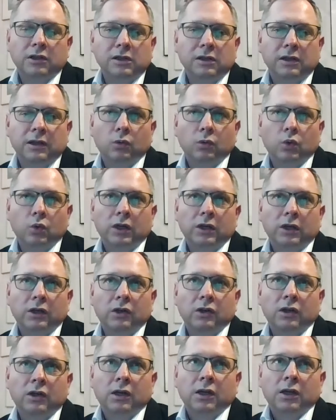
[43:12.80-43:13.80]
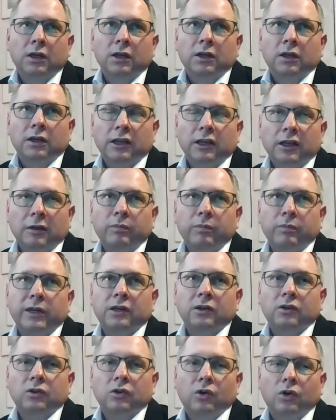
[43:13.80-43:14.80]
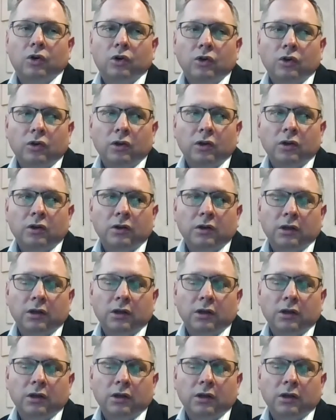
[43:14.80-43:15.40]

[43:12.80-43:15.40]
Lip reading: still valid. The impact on